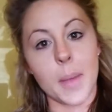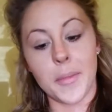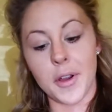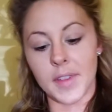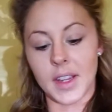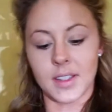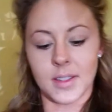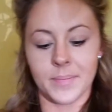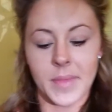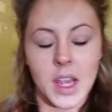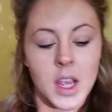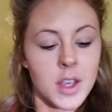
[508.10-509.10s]
Perfect.
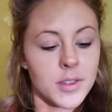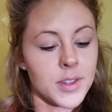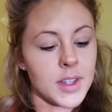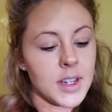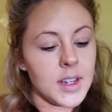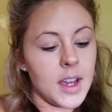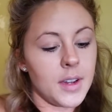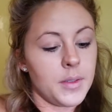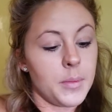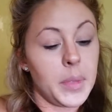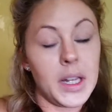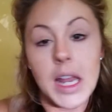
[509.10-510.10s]
So then
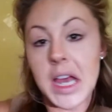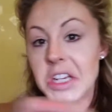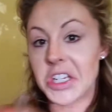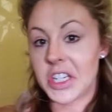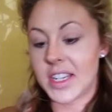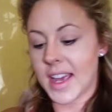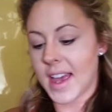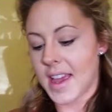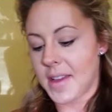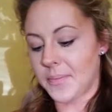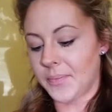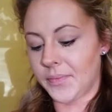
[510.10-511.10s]
blush
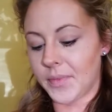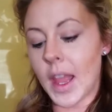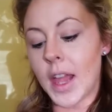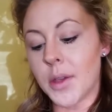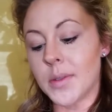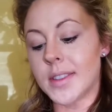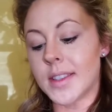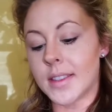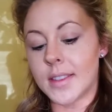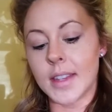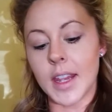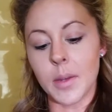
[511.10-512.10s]
time. I use the
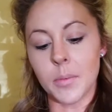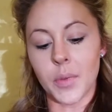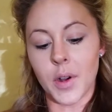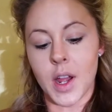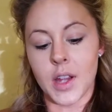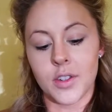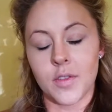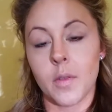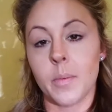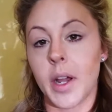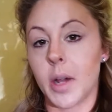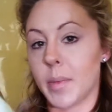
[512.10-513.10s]
same brush
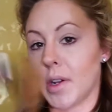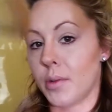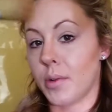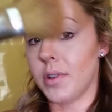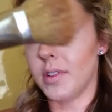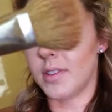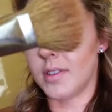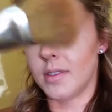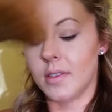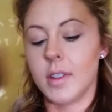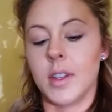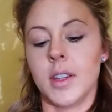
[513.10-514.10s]
from Bare Minerals.
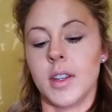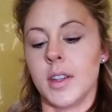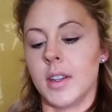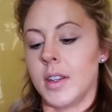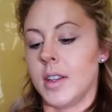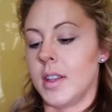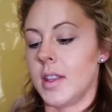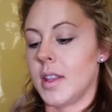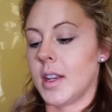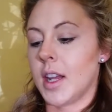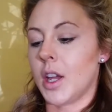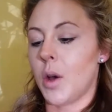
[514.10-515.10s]

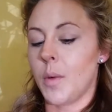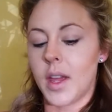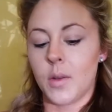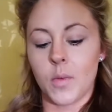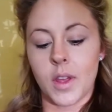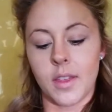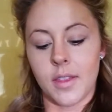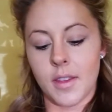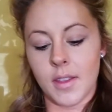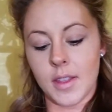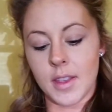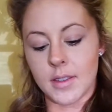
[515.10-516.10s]
Then I go in with
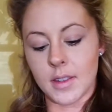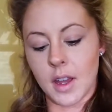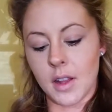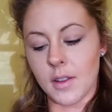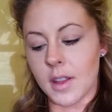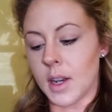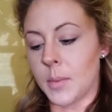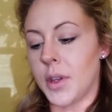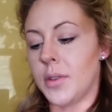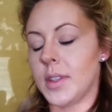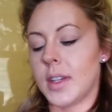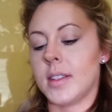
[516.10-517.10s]
this color that I'm
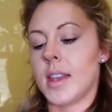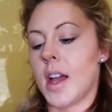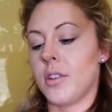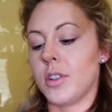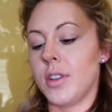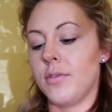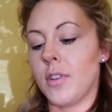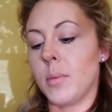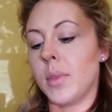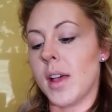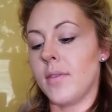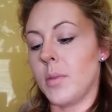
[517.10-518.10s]
using is actually
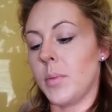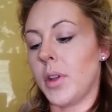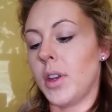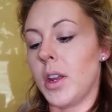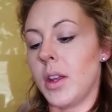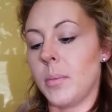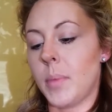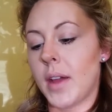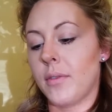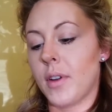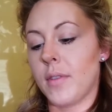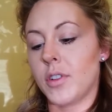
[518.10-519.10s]
from Love and Beauty by
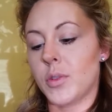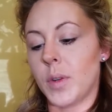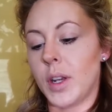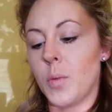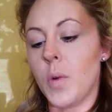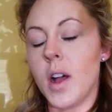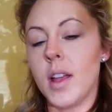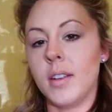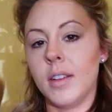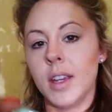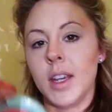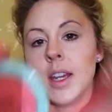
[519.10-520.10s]
Forever 21,